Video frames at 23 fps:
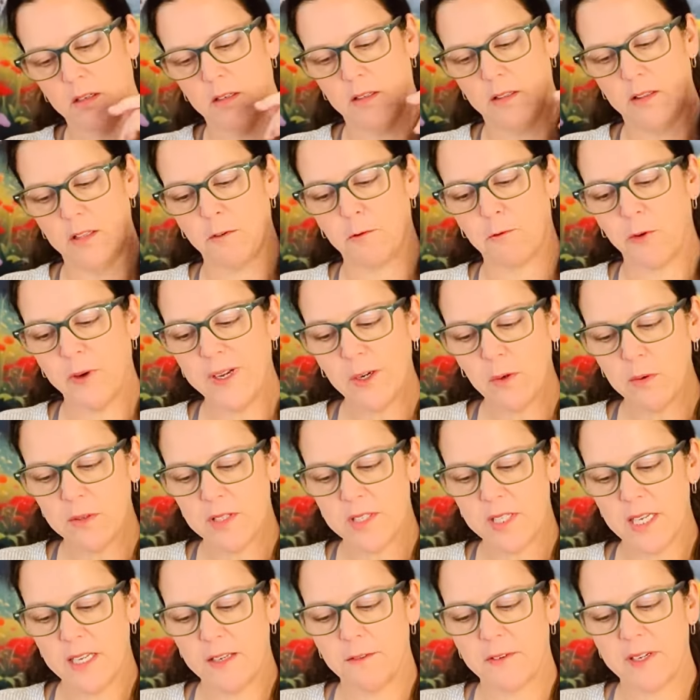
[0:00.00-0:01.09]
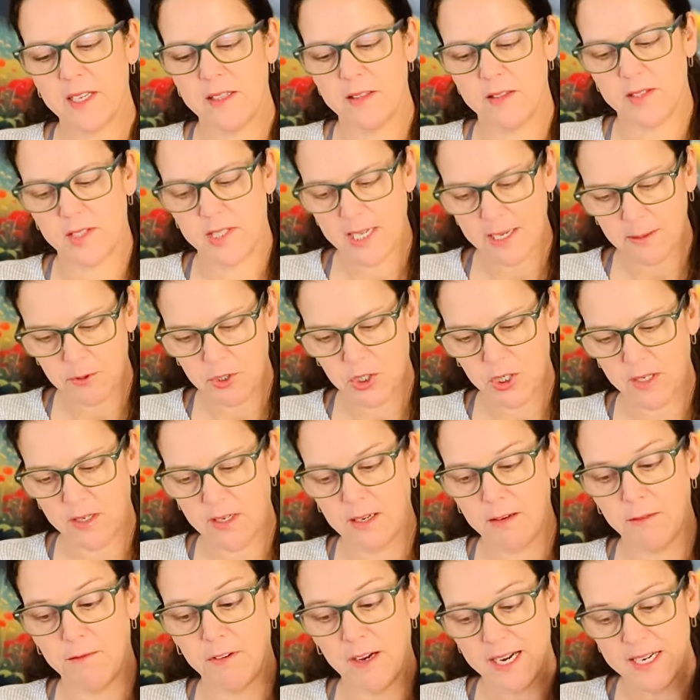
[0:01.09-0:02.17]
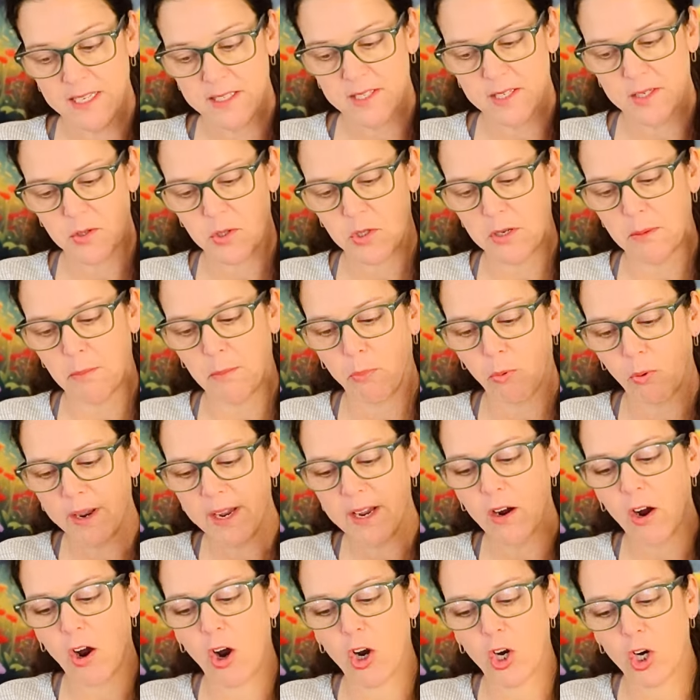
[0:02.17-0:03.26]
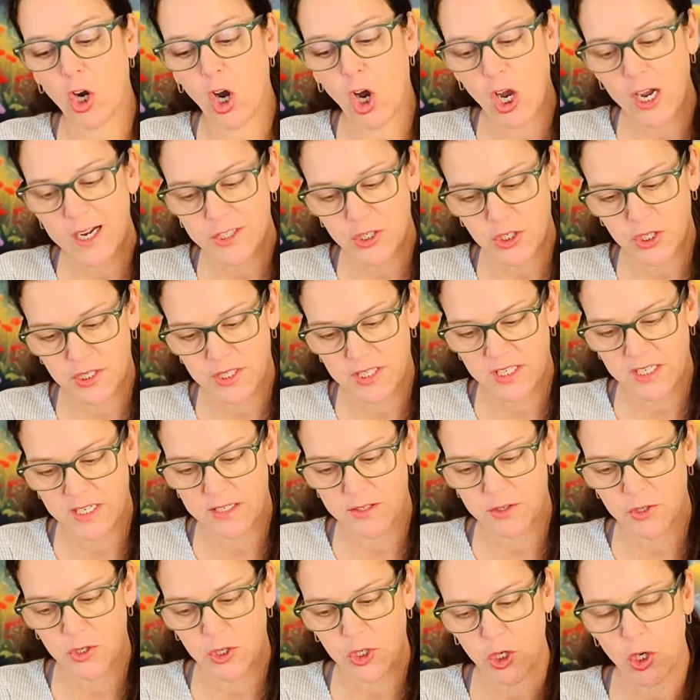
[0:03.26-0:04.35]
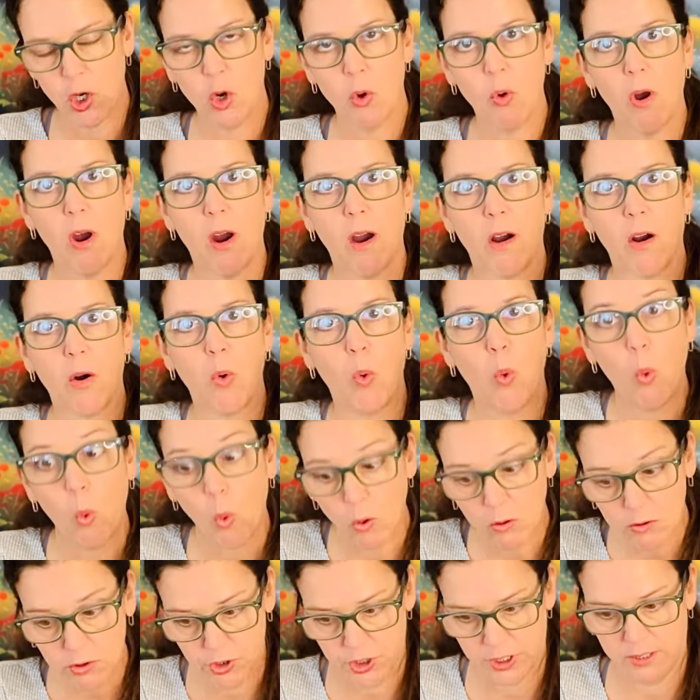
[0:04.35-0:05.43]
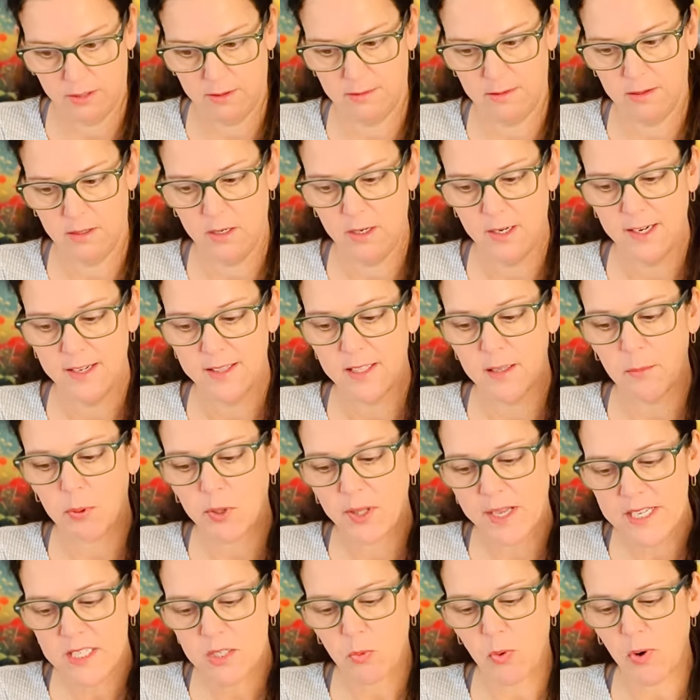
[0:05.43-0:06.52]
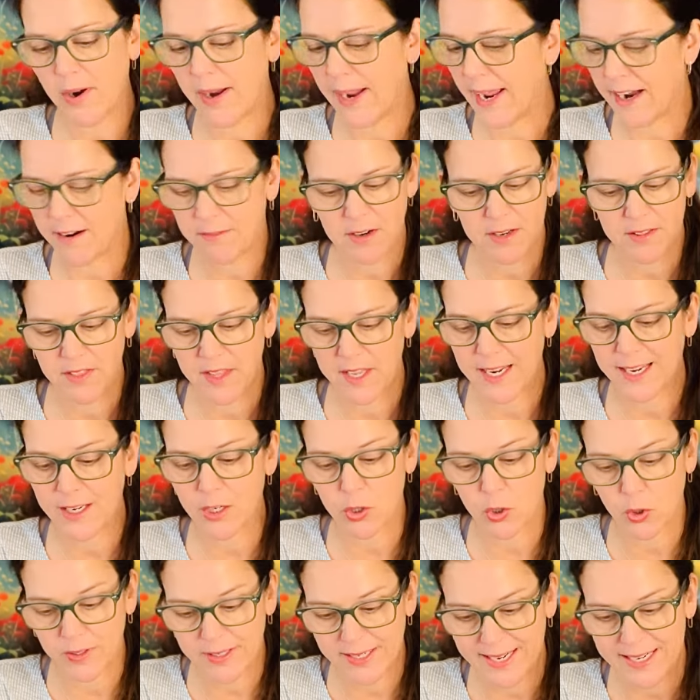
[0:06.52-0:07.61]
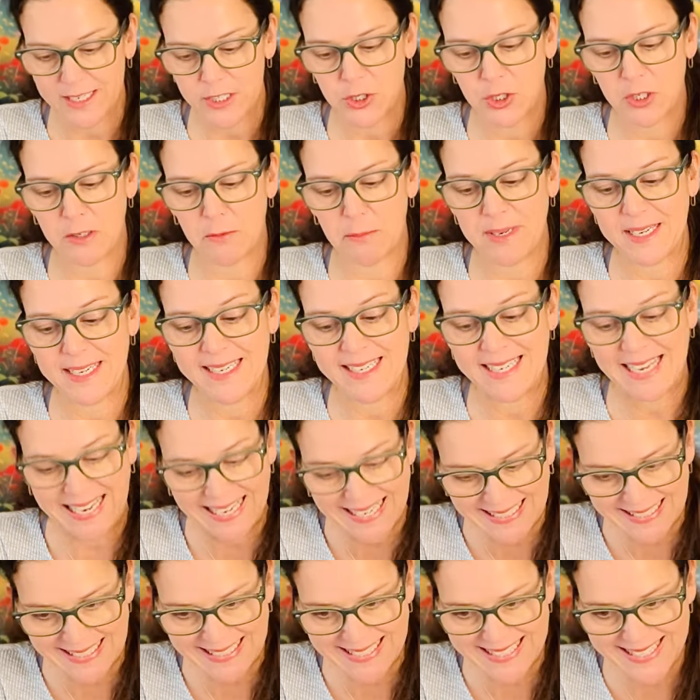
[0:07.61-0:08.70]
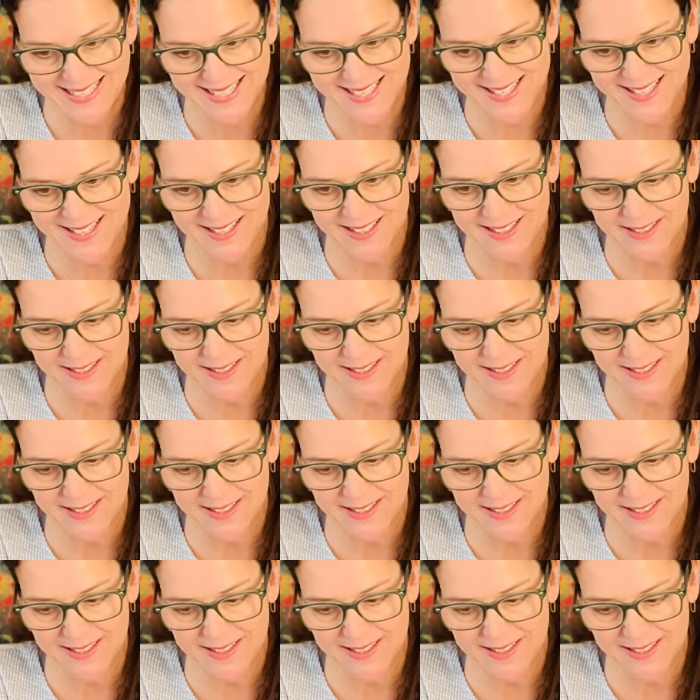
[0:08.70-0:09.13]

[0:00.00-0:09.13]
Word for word: The frequency of conception invites us to bring our consciousness to our origin, the place where everything in creation begins.